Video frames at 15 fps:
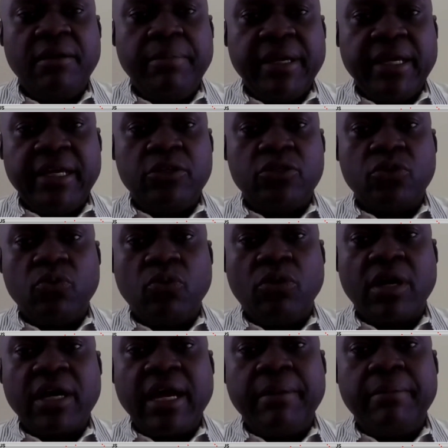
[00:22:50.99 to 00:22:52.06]
begin to
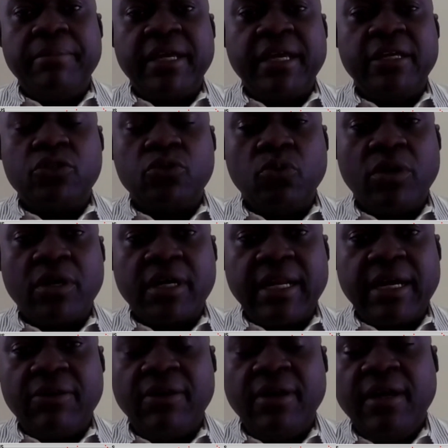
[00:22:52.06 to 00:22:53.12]
work and begin to work
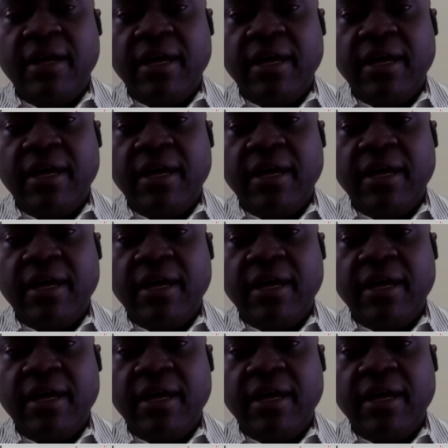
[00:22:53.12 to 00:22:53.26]
now.